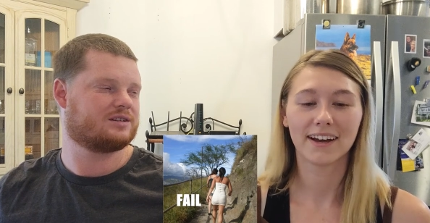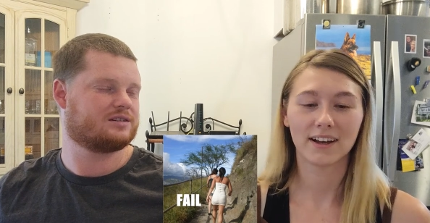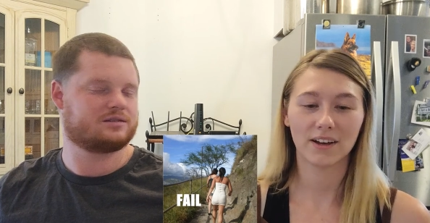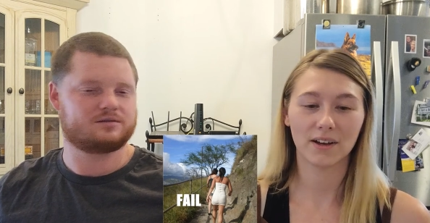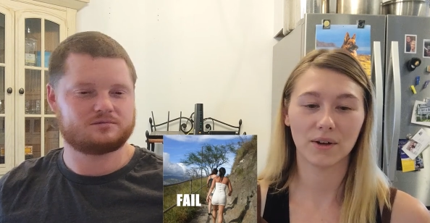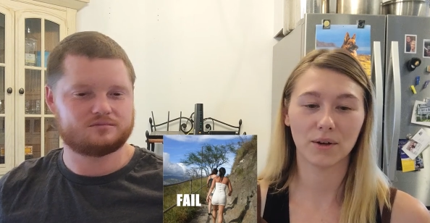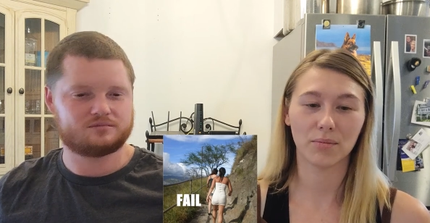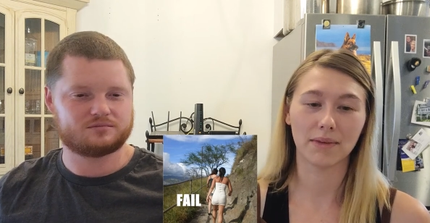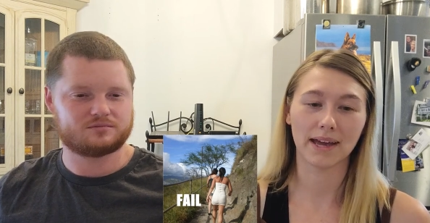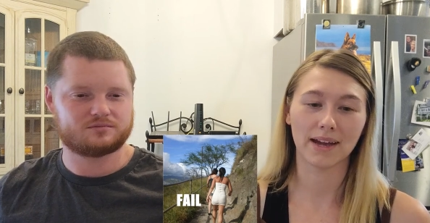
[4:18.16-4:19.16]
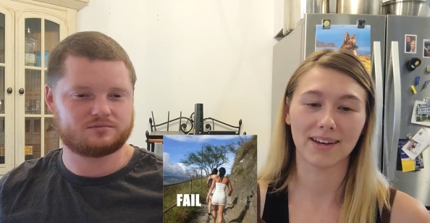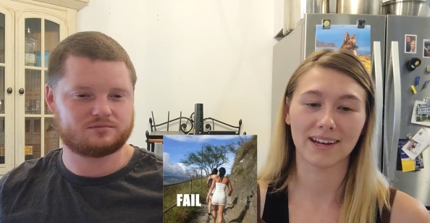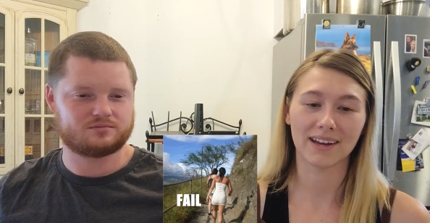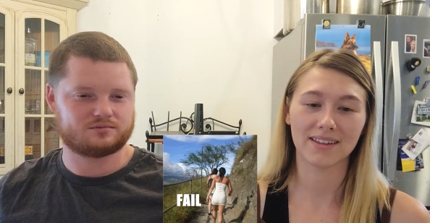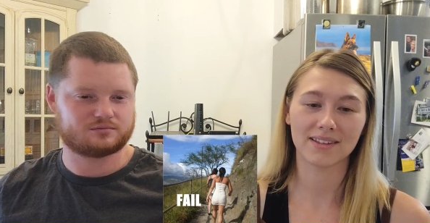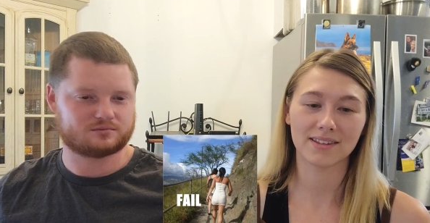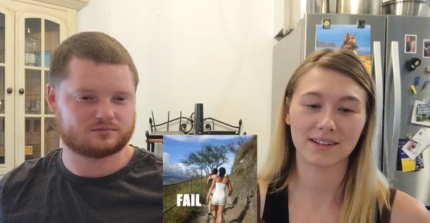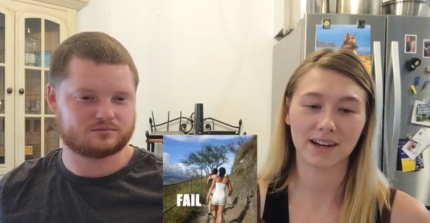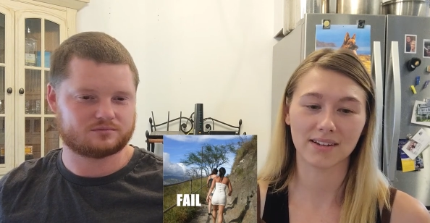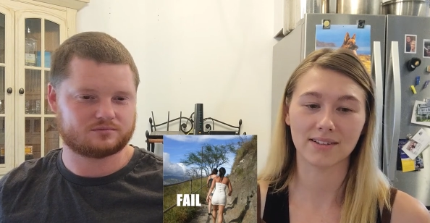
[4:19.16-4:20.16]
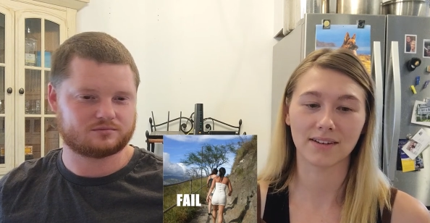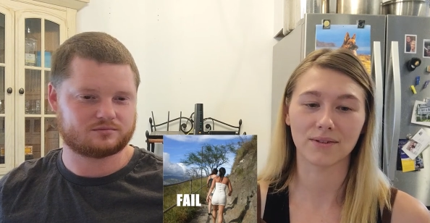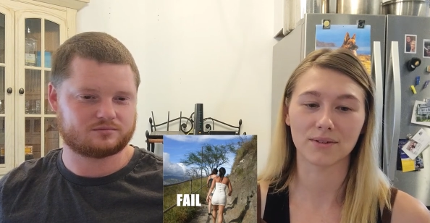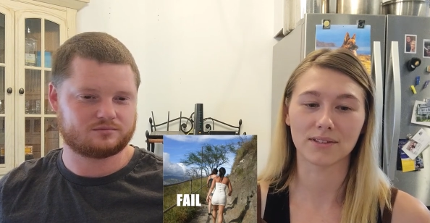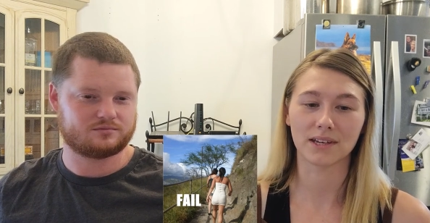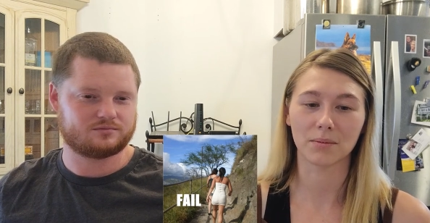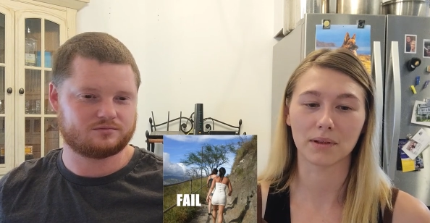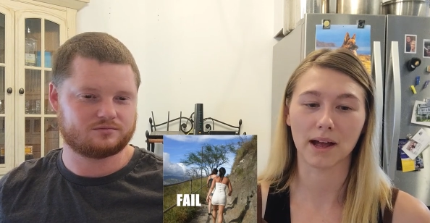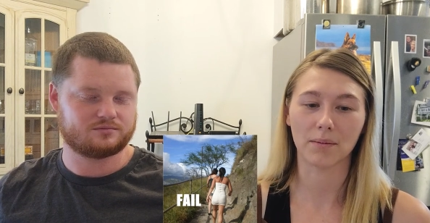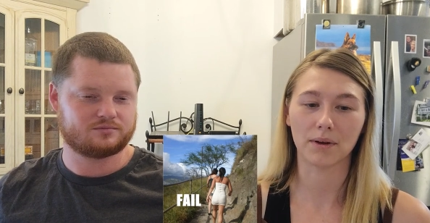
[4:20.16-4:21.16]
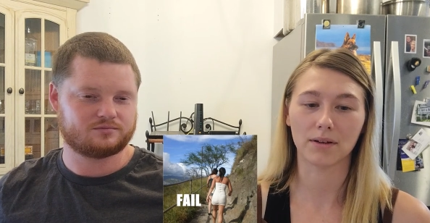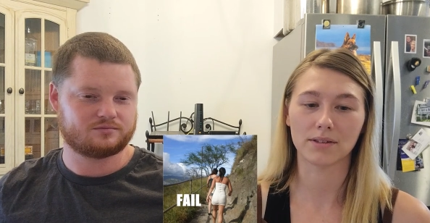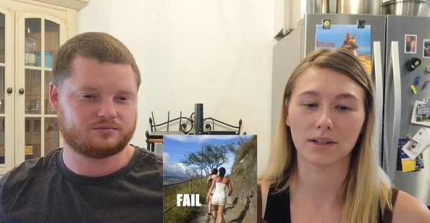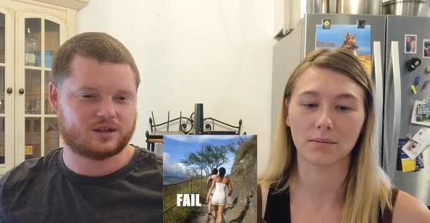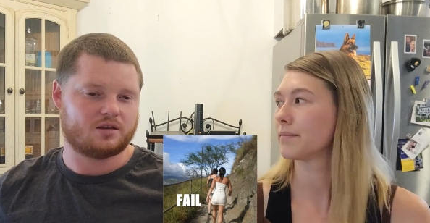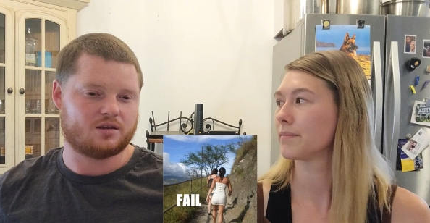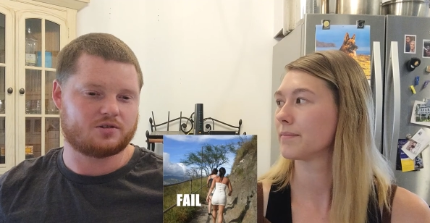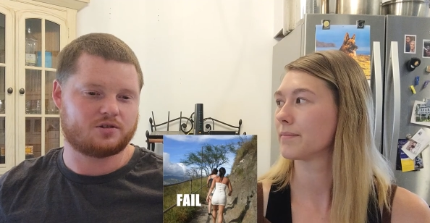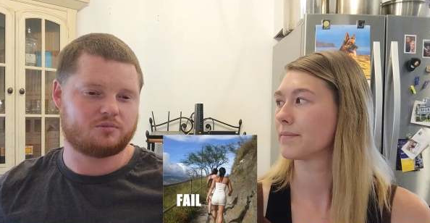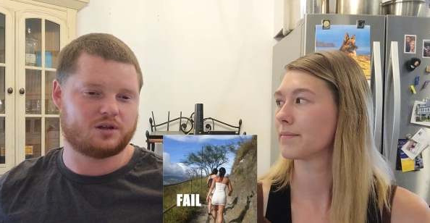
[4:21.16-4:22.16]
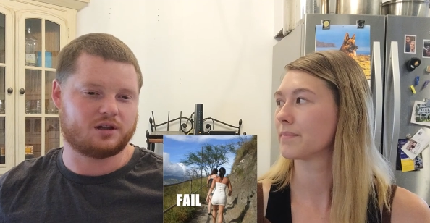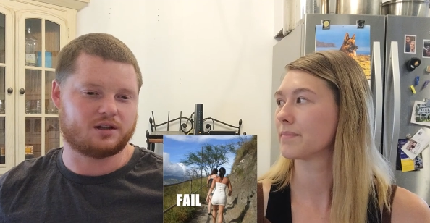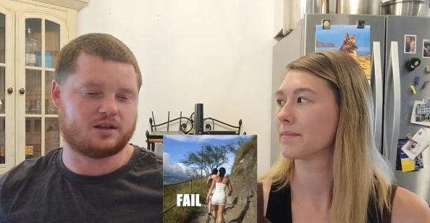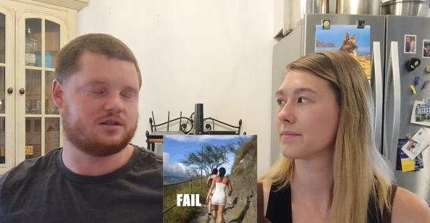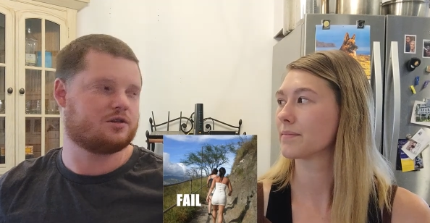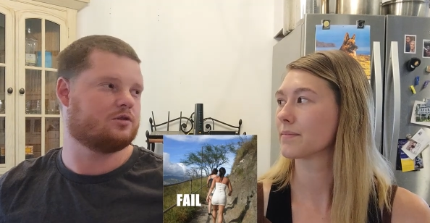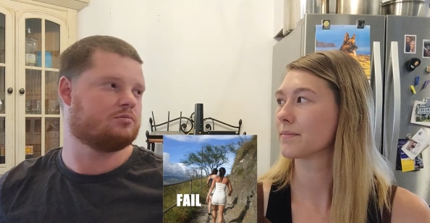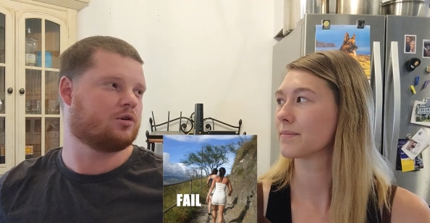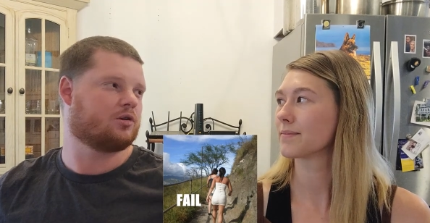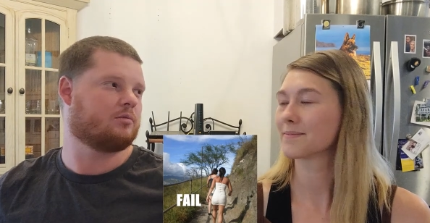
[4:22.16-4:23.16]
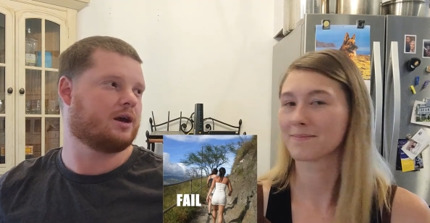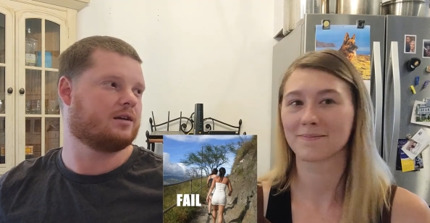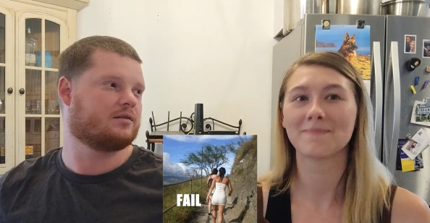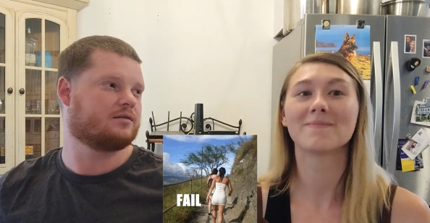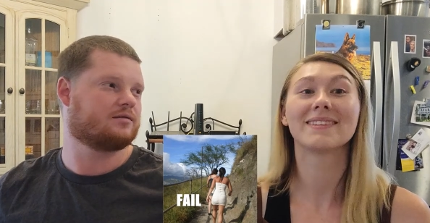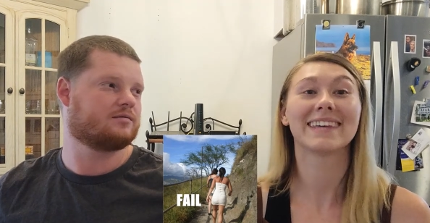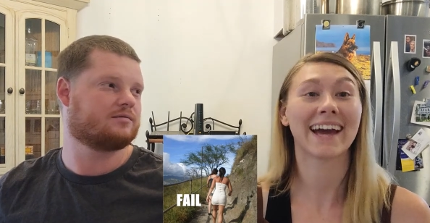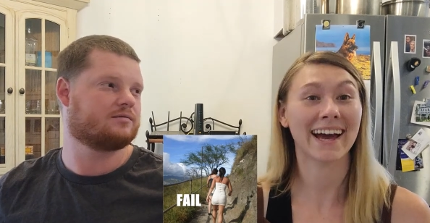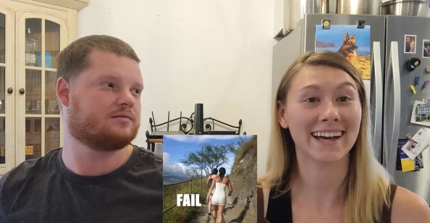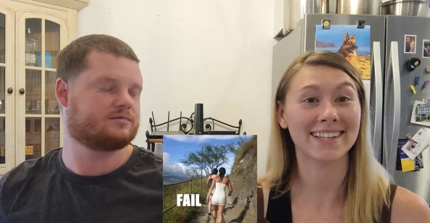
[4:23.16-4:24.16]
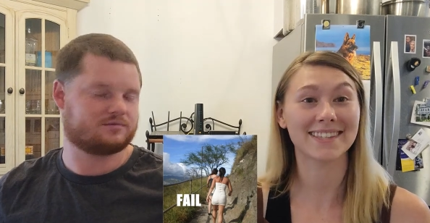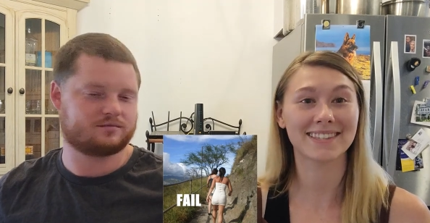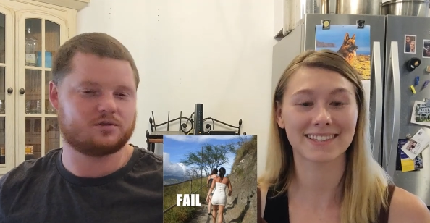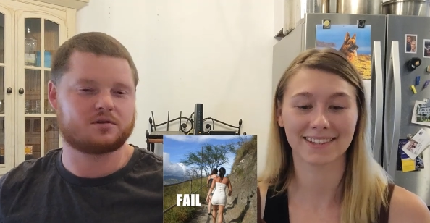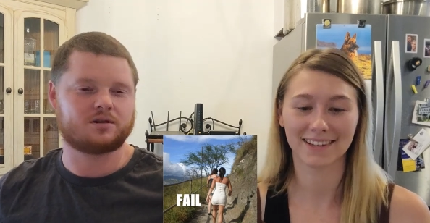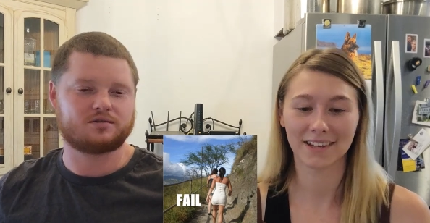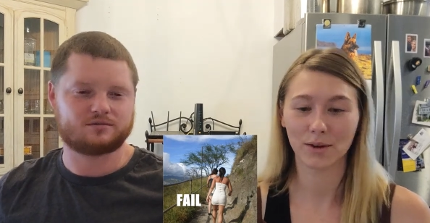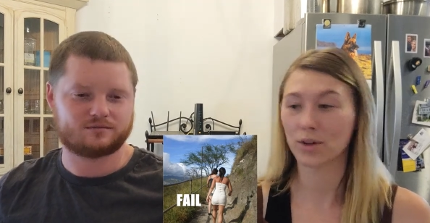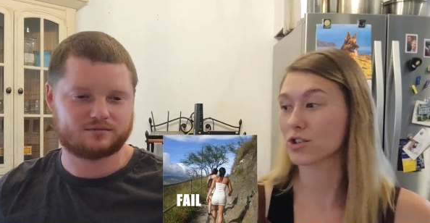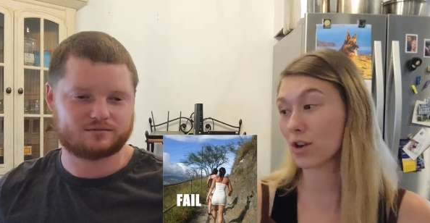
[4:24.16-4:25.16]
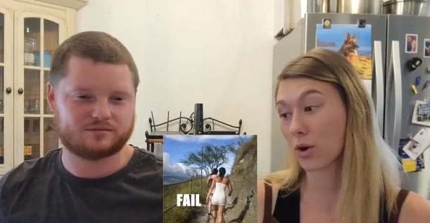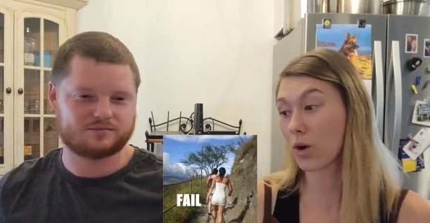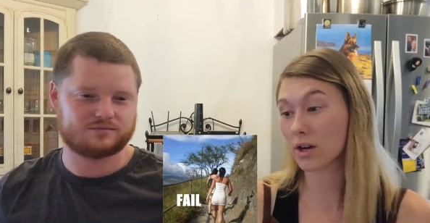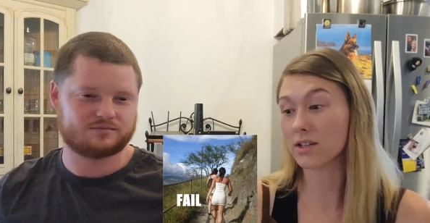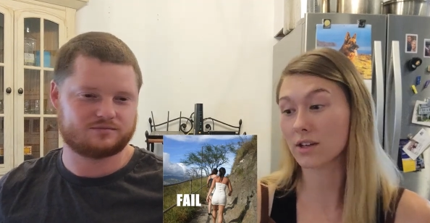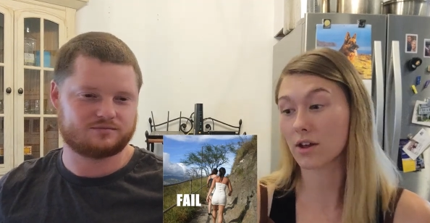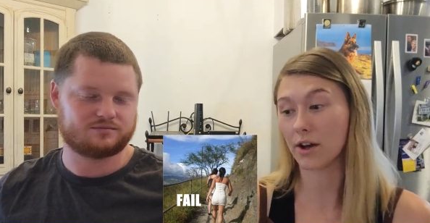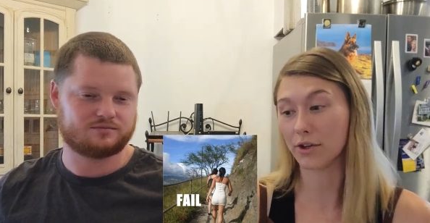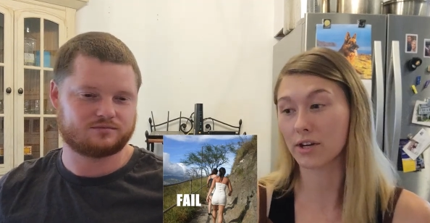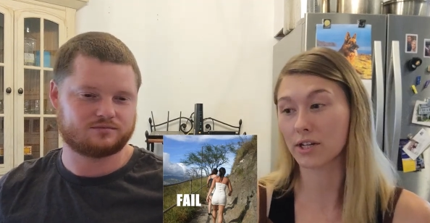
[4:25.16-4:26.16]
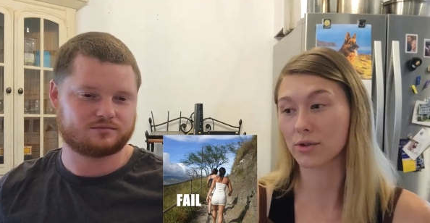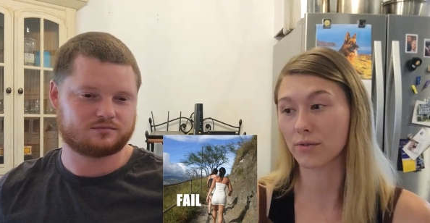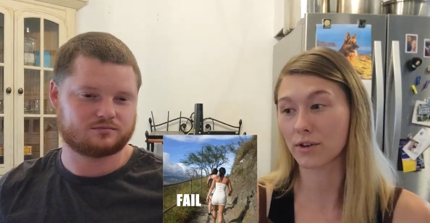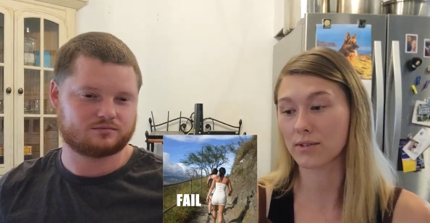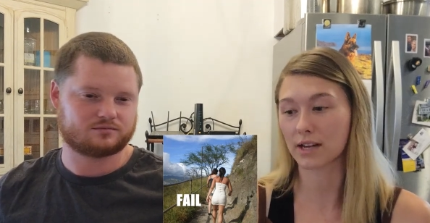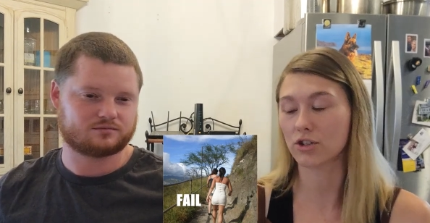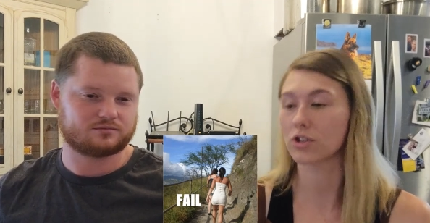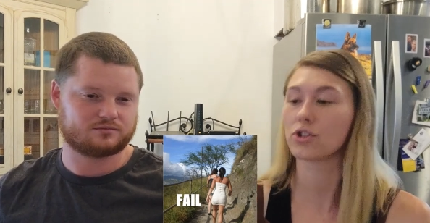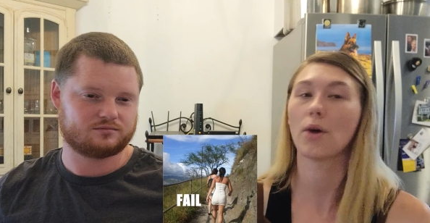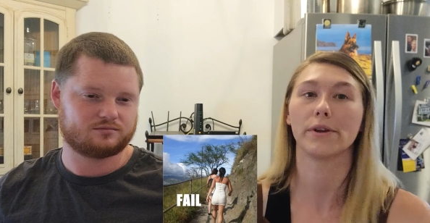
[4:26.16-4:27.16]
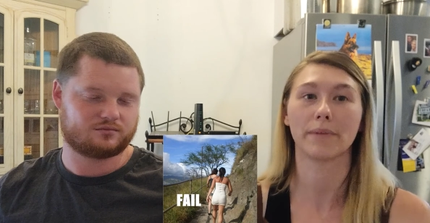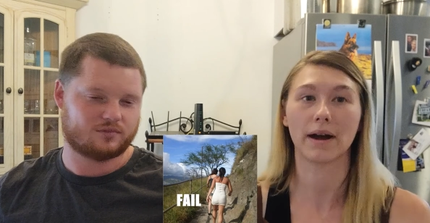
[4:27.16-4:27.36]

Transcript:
Speaker 1: Oh man, yeah, this is the kind of stuff you'd see at Black Balsam.
Speaker 2: This could be like East Coast Burning Man.
Speaker 1: Yes. Which, according to the All Trails reviews, that's just Yonah